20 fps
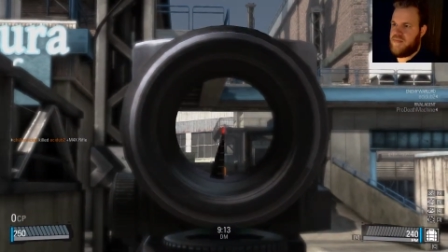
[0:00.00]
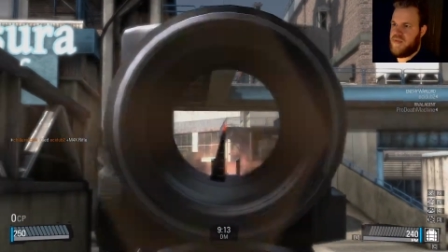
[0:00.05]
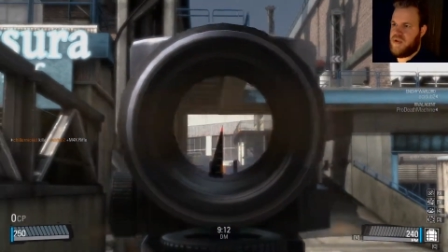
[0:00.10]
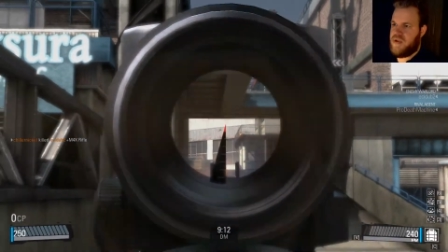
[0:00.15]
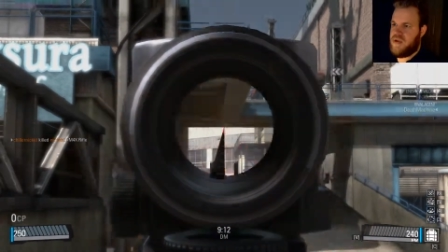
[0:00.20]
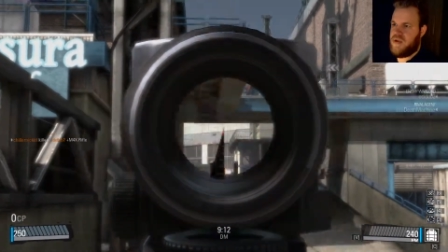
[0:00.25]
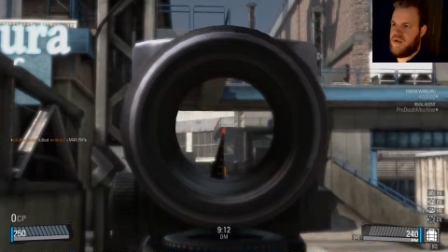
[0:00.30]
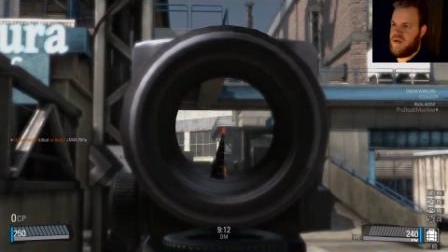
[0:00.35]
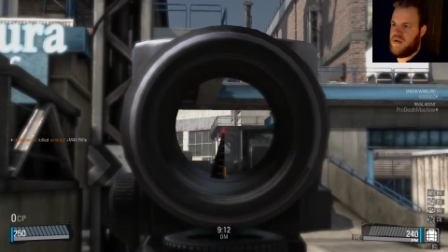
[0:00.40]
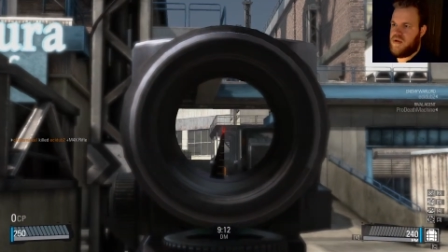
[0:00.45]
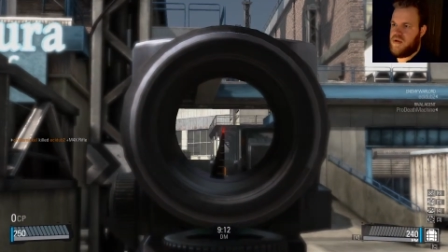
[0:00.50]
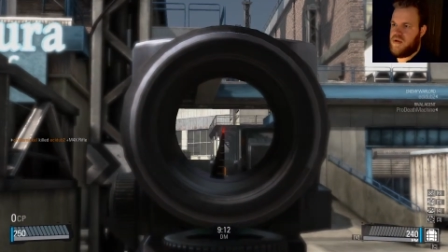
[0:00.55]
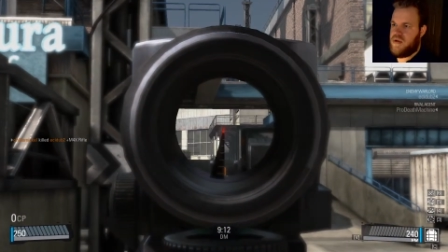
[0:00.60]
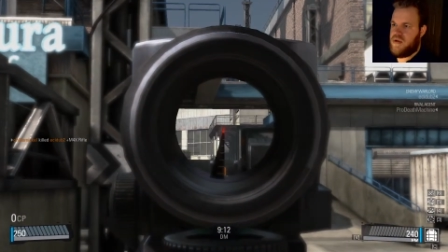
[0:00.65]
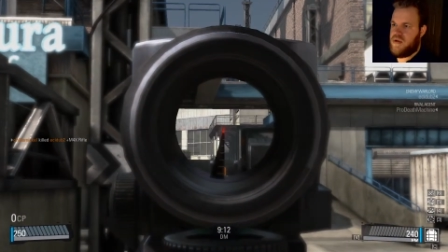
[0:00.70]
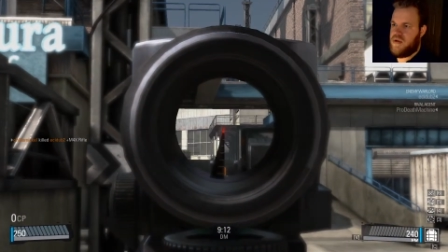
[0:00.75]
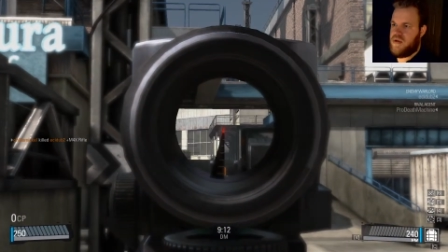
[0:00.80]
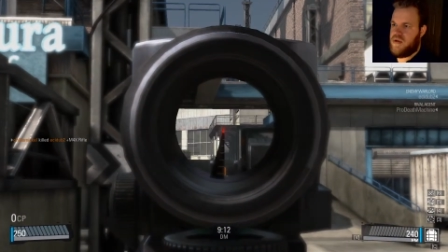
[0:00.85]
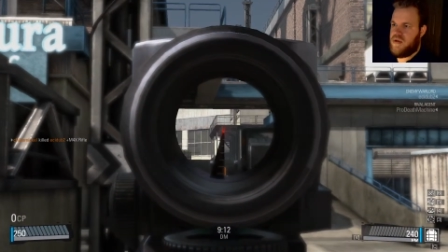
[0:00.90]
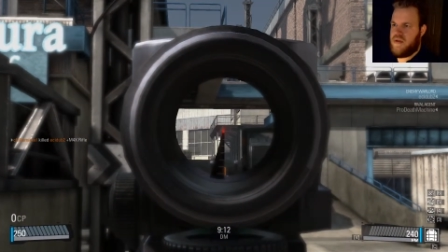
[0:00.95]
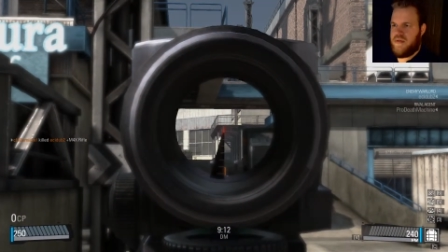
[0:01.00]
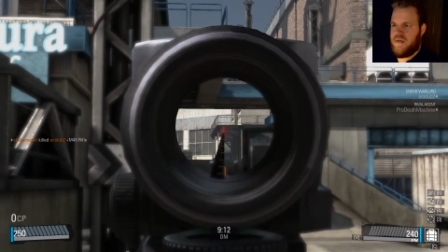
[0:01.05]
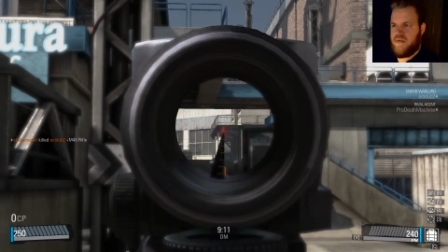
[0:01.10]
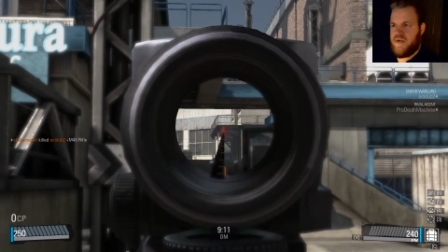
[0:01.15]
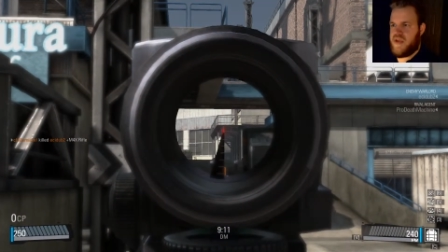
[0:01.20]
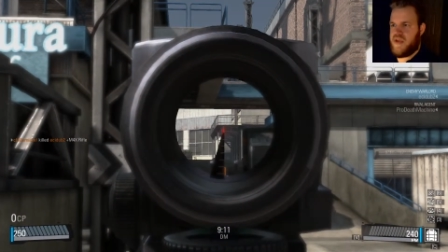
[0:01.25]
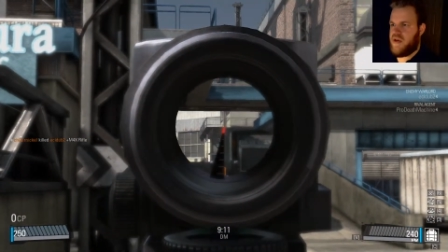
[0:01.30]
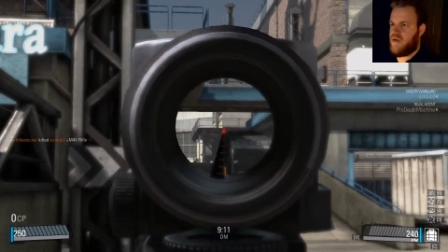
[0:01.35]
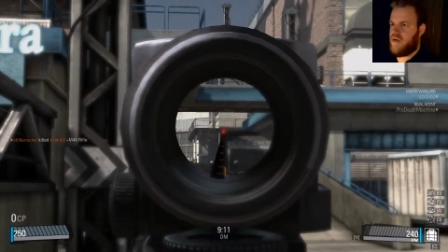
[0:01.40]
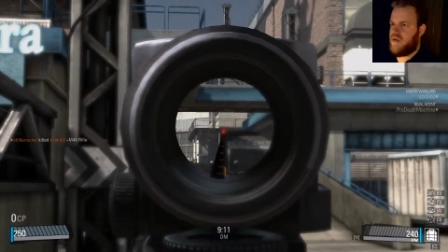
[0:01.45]

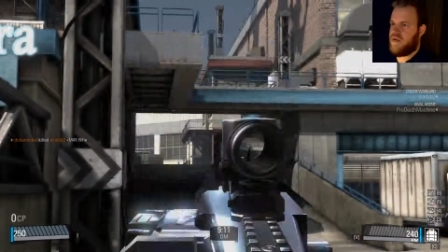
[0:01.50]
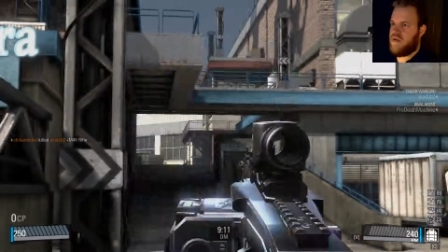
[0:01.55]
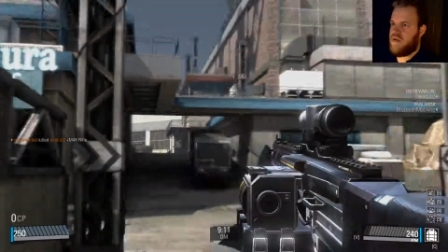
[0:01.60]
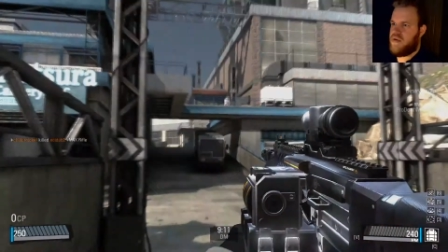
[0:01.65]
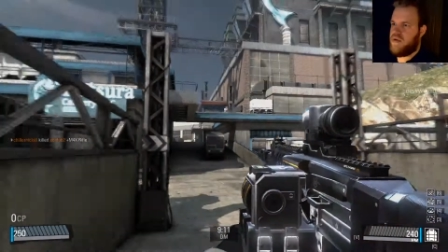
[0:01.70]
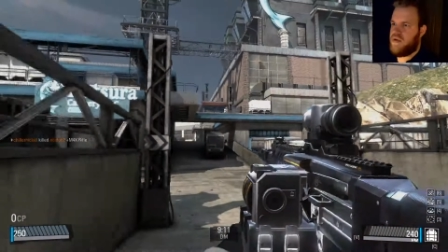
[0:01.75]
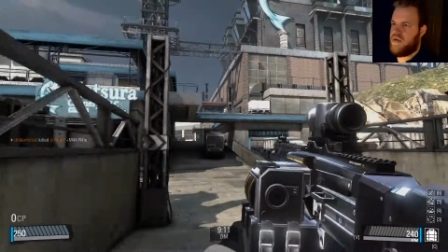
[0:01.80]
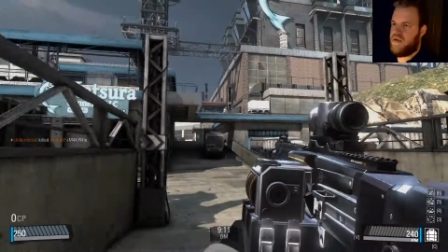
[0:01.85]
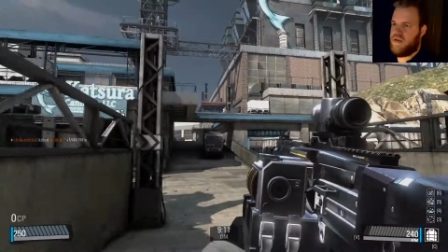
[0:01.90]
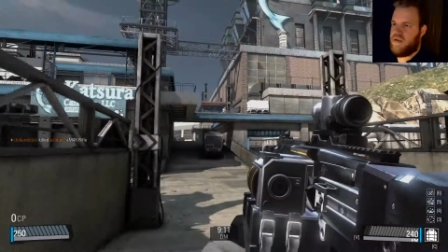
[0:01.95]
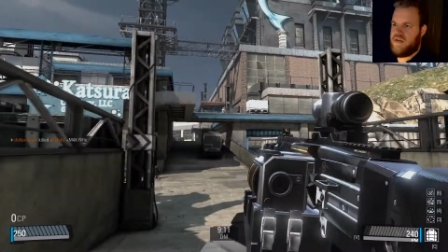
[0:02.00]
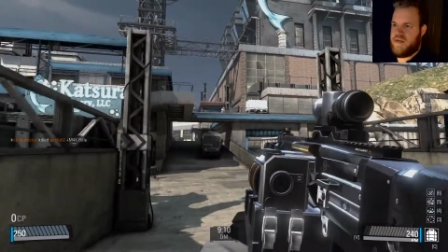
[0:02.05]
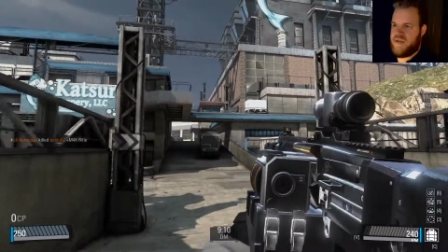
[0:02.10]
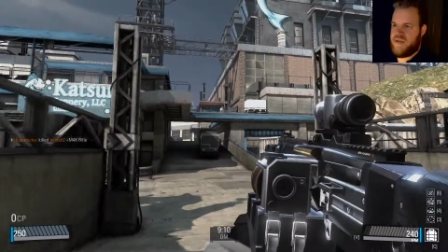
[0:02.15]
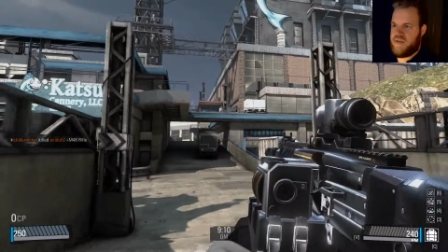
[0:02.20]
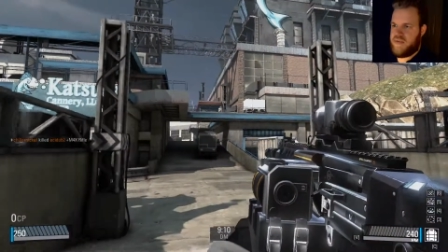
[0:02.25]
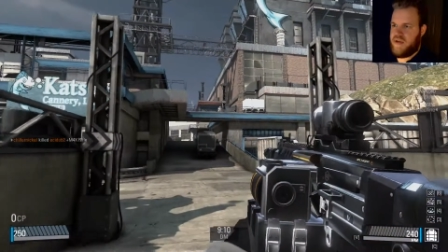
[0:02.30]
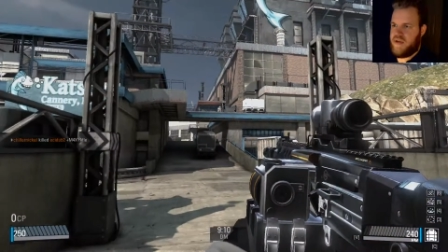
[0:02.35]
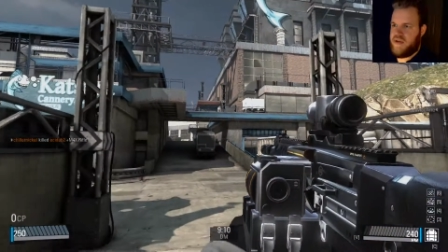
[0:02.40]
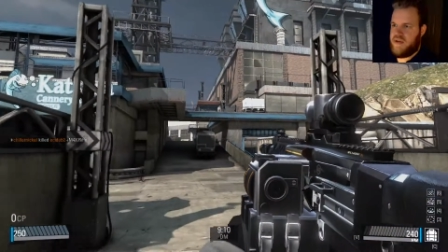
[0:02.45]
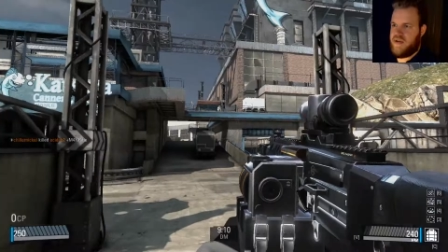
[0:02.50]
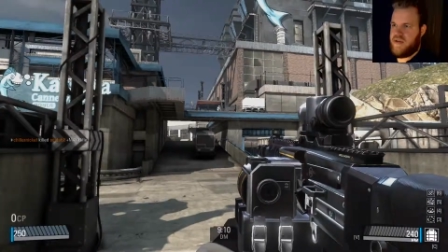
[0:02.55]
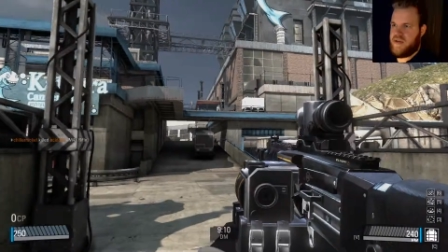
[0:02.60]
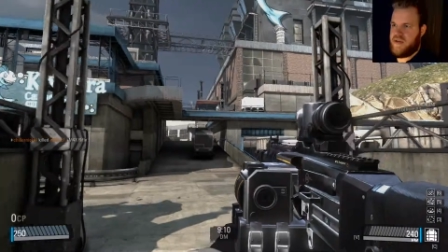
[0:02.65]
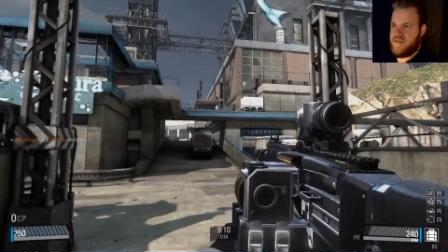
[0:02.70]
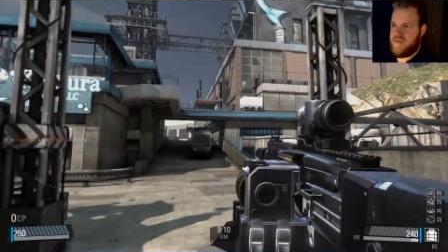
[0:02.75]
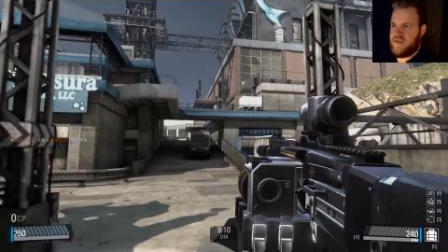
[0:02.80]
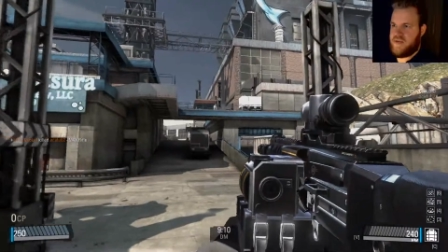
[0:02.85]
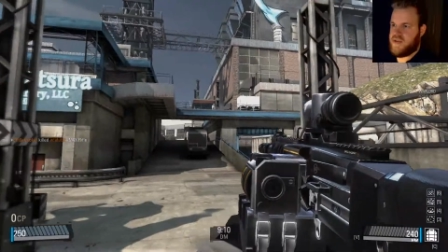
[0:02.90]
Where'd he go? He's up there. He's